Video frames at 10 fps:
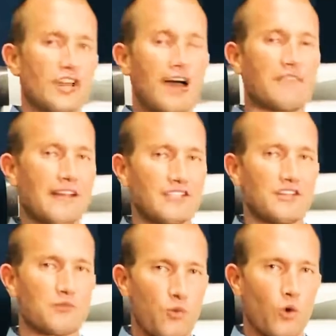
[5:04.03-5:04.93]
not advance it
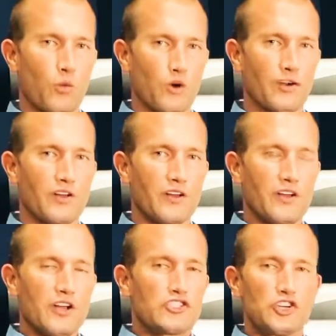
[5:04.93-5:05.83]
forward.
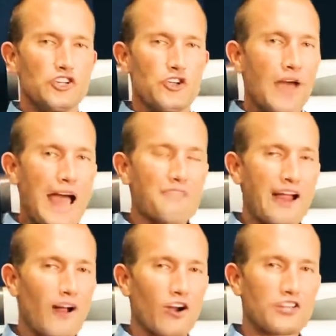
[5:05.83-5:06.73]
So do you have
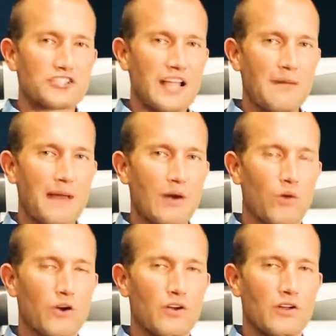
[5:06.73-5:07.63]
error to say a bad
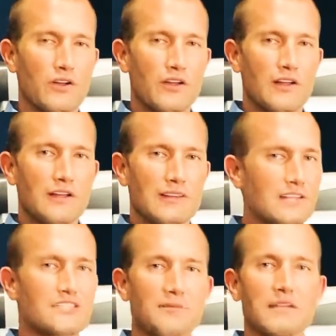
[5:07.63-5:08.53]
word? Not
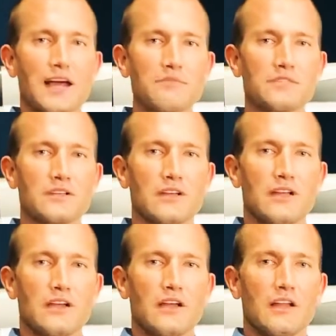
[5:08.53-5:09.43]
sometimes.
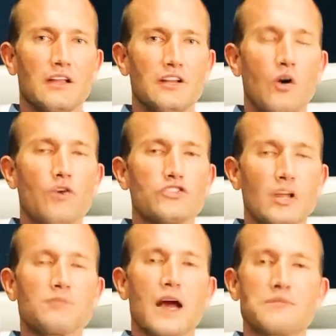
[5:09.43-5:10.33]
You know,
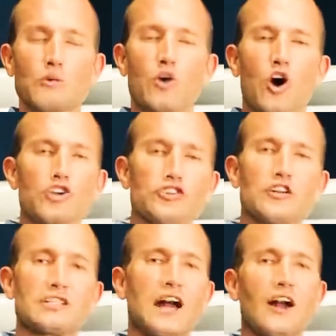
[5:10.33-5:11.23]
sometimes it will cost you an
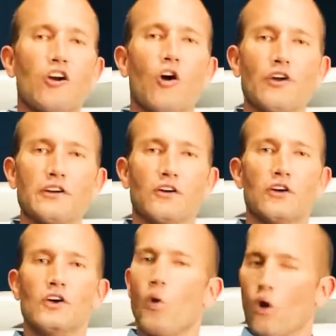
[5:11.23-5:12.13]
entire cordial,
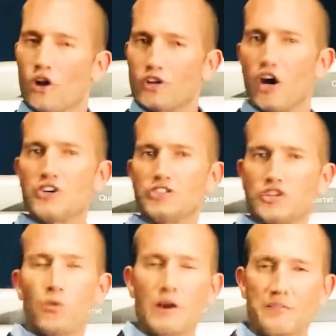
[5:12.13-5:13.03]
or it could cost you a
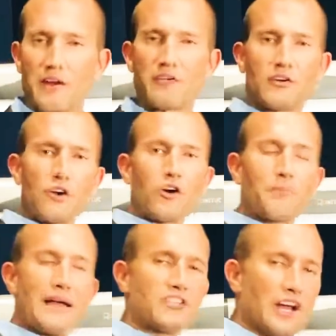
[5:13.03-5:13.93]
$2,500
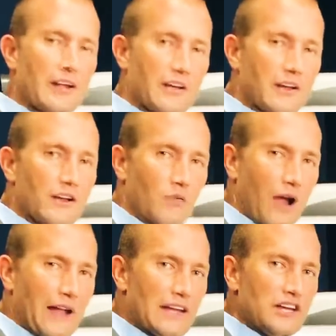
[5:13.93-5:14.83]
paycheck,
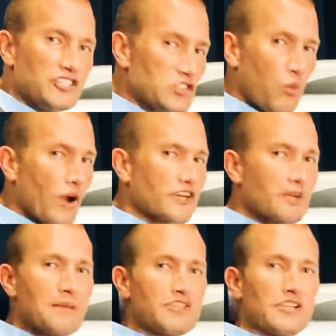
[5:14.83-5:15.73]
right? Just one
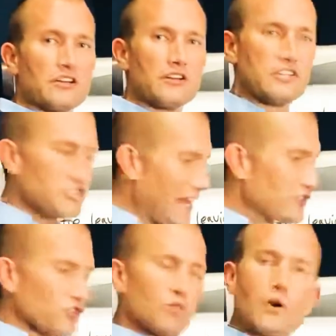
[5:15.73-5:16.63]
commission, just an
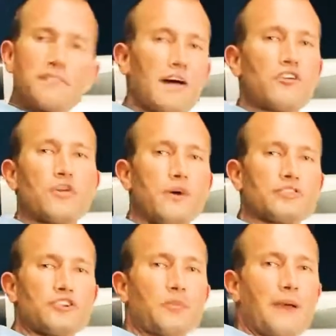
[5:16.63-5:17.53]
extra 2,500
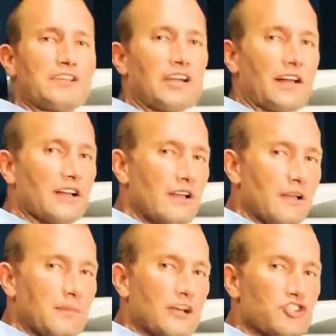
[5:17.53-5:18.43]
bucks on your paycheck
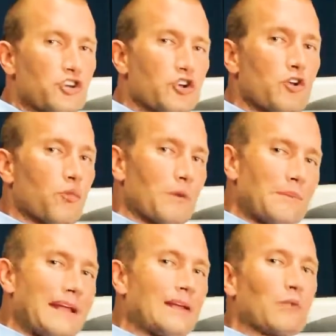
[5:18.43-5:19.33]
because you didn't
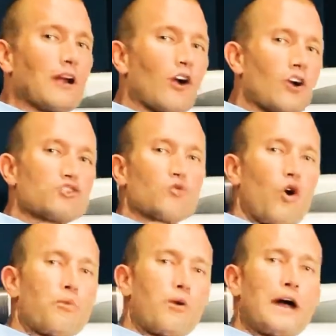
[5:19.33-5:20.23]
repeat, rehearse,
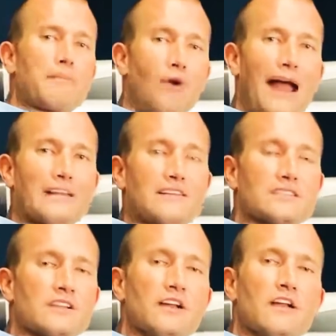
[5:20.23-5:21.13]
role play,
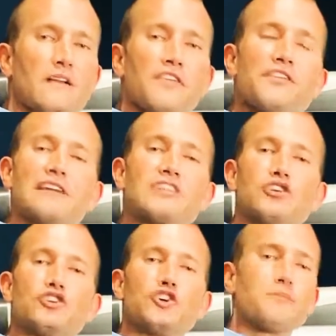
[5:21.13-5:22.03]
practice, the things that you
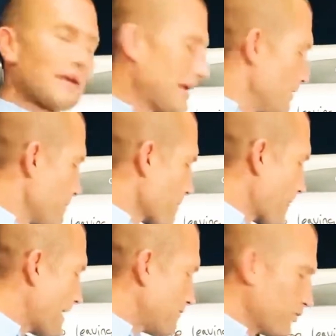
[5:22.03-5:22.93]
should be
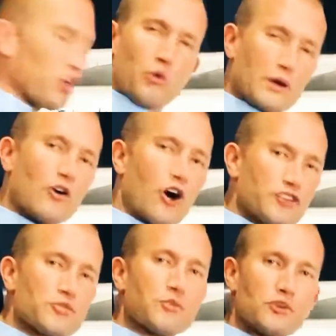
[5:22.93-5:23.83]
if you're a real
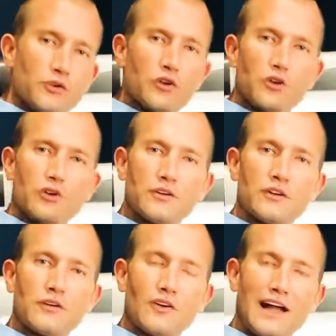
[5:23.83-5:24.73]
entrepreneur,
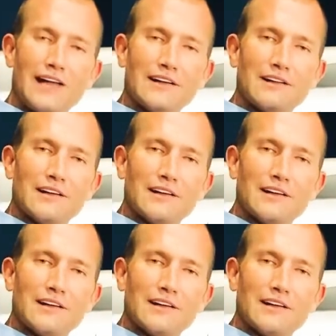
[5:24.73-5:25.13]
okay?